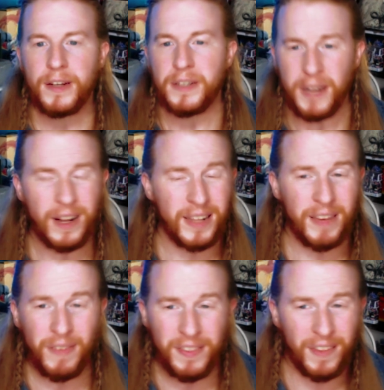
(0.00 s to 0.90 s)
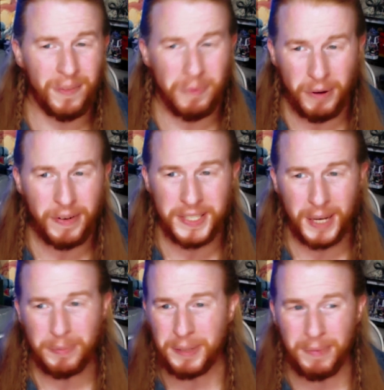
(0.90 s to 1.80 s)
Not leaving these movies
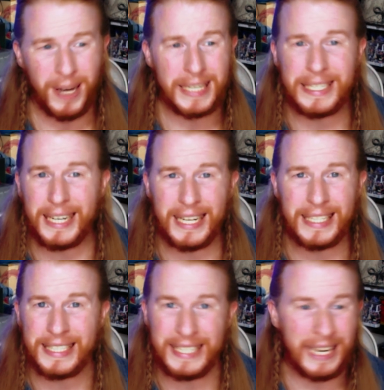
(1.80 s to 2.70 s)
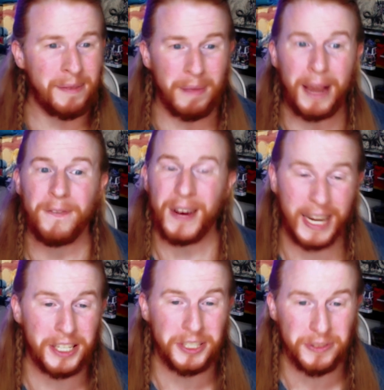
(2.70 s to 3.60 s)
up to monetize didn't make
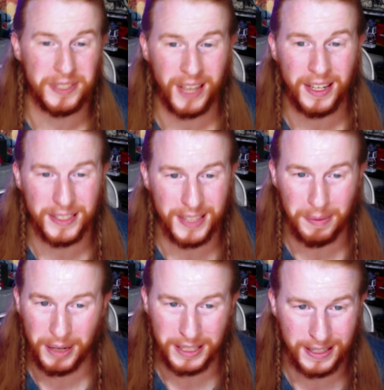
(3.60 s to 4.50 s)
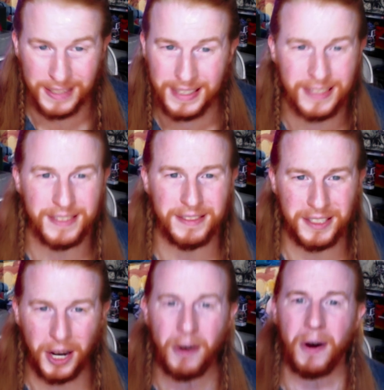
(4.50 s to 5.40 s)
financial sense. I mean, doesn't
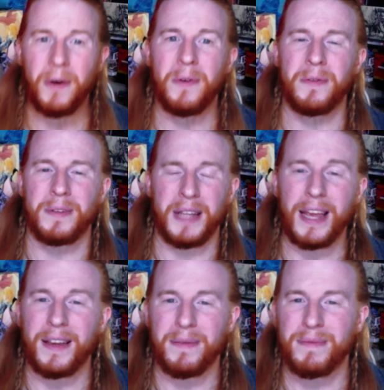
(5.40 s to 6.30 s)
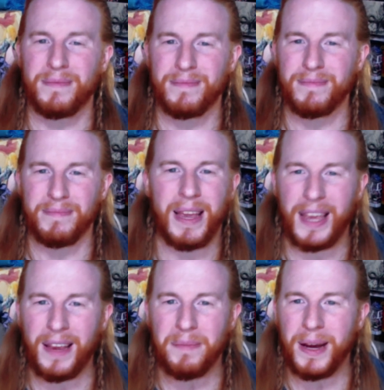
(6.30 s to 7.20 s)
Toho like
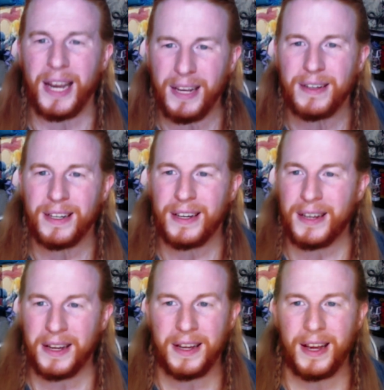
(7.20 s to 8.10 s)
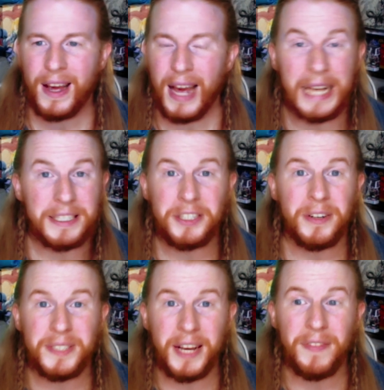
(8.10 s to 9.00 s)
making money? As it
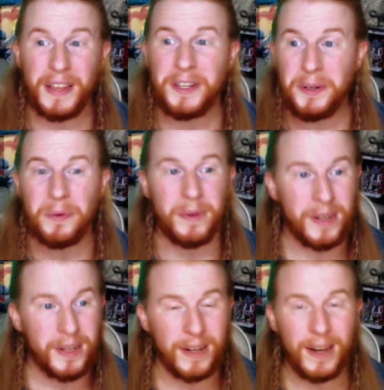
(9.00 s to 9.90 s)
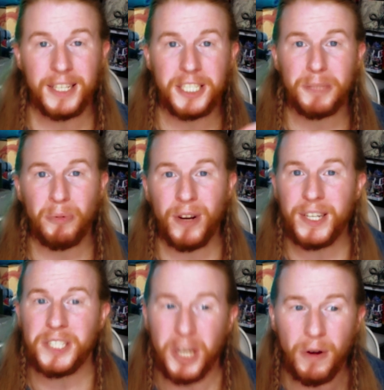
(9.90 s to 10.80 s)
turns out, they do. Next
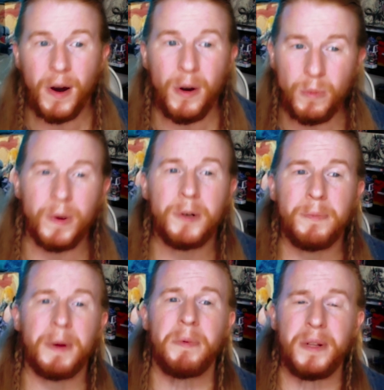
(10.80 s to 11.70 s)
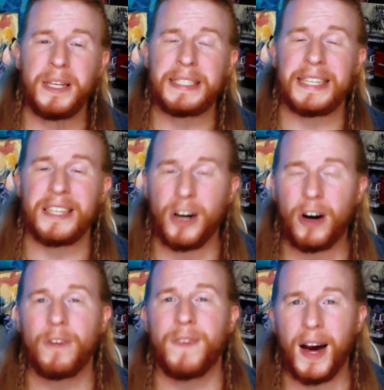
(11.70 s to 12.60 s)
spring, Toho will be releasing
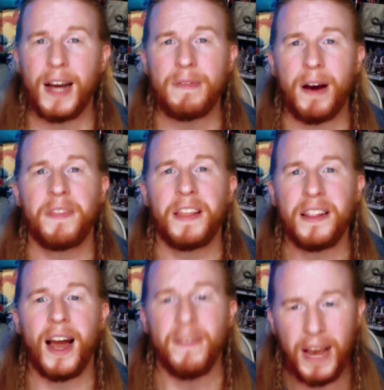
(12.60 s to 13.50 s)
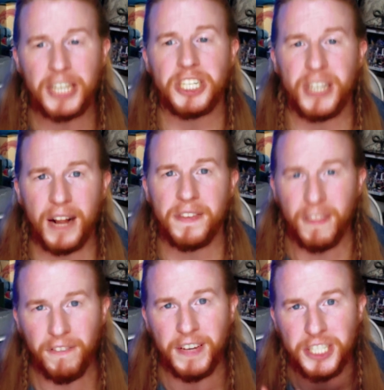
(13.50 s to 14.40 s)
all 5 of the live-action
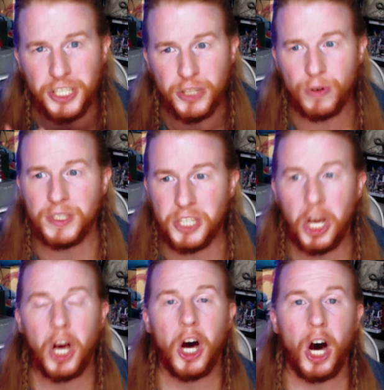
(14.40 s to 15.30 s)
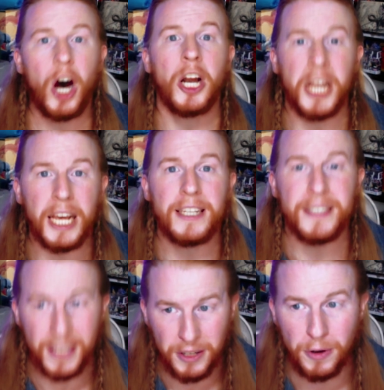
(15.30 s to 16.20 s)
Godzilla Fest shorts on a
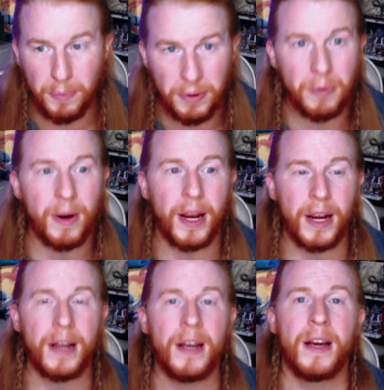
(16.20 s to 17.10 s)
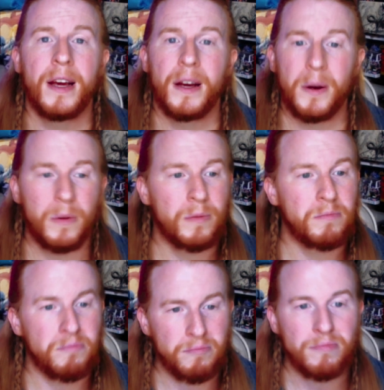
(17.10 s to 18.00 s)
single Blu-ray.
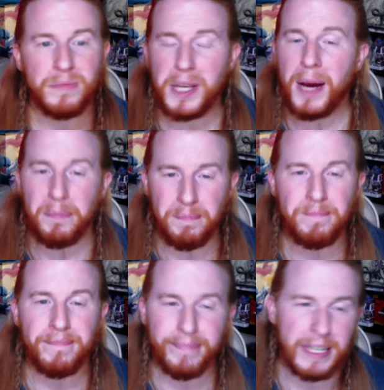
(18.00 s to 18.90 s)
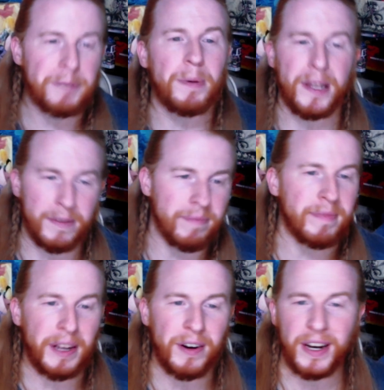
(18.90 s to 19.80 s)
Yep, that's been
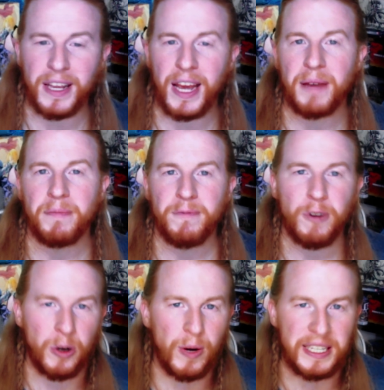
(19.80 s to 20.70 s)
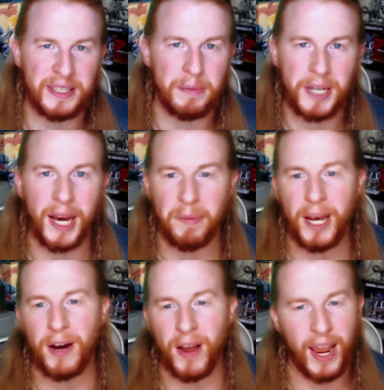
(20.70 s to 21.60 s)
their endgame for quite some time
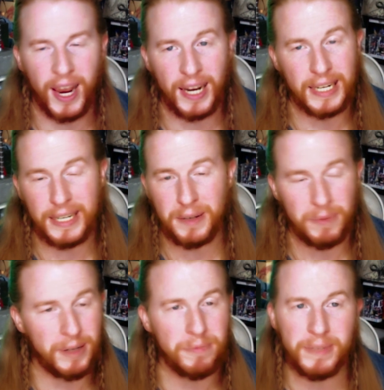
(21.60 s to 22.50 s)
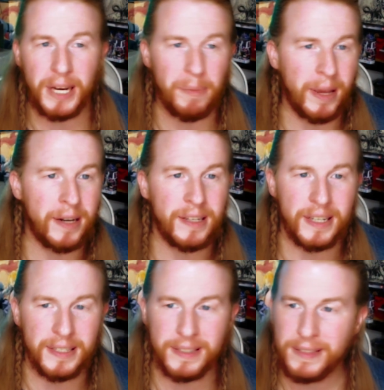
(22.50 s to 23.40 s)
now, and well, count me in,
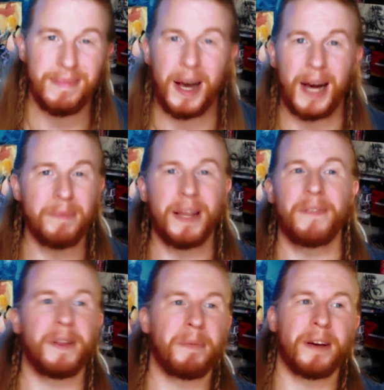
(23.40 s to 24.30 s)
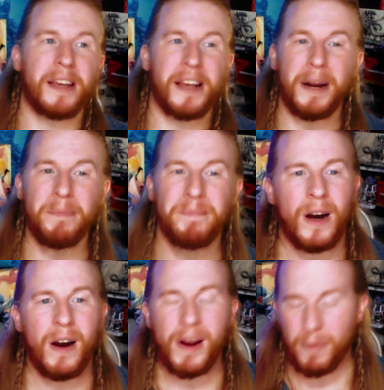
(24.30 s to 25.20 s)
because I'm definitely picking it up.
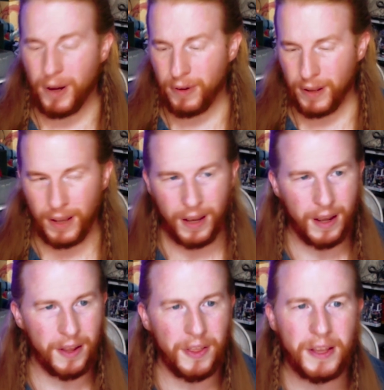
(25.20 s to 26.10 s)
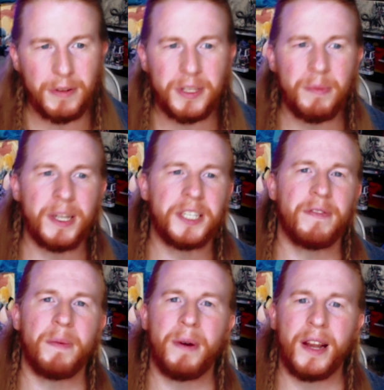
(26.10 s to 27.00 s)
Alright, well, thank you so much,
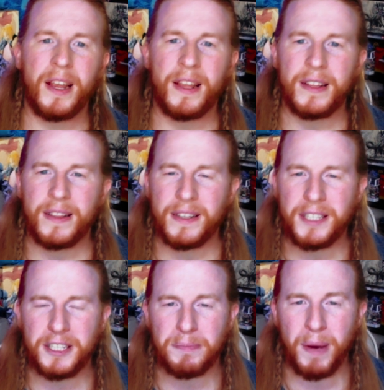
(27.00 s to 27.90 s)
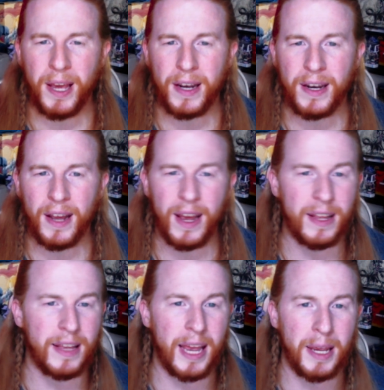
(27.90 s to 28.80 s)
everybody. This has been
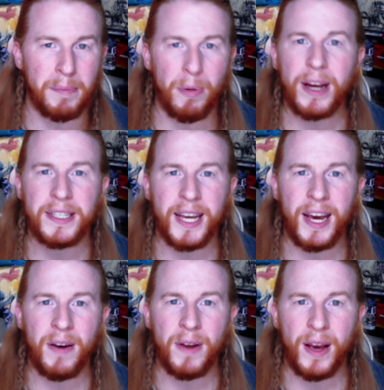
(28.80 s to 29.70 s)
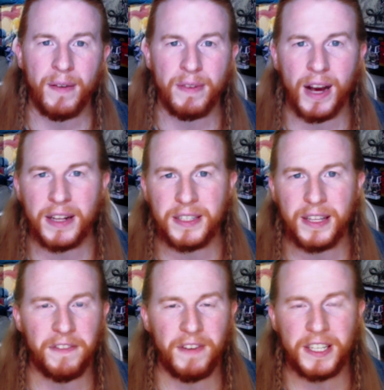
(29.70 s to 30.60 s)
a breakdown of
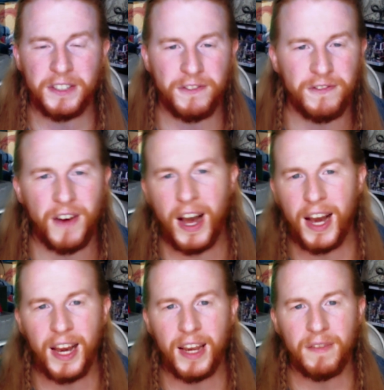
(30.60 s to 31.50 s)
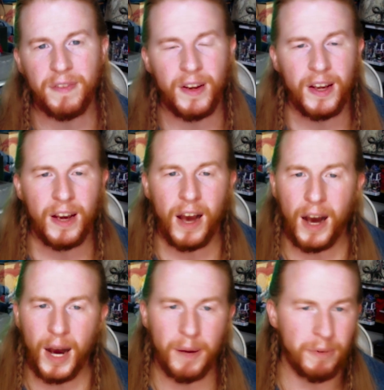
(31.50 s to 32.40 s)
Godzilla Fest 5,
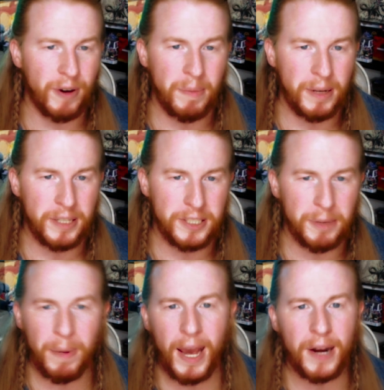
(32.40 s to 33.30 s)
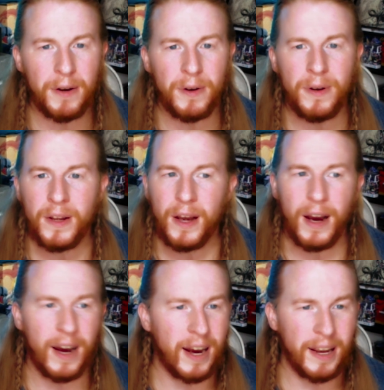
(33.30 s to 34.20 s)
Great Monster Battle.
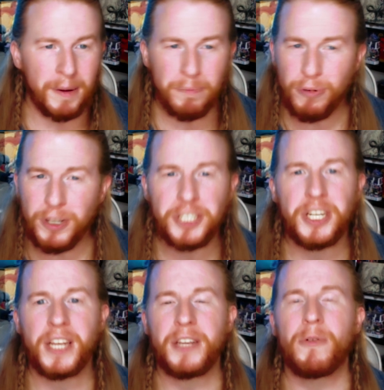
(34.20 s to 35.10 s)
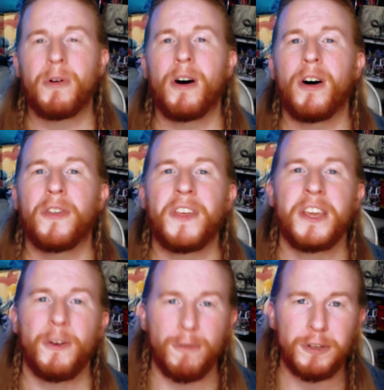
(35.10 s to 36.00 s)
I appreciate you all.
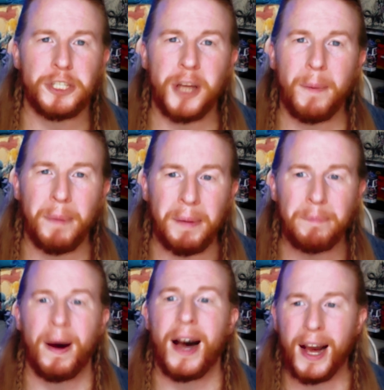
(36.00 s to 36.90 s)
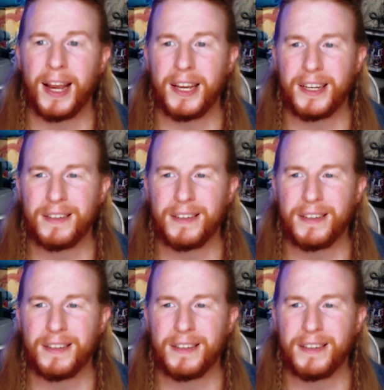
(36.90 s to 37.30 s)
Thank you for stomping by.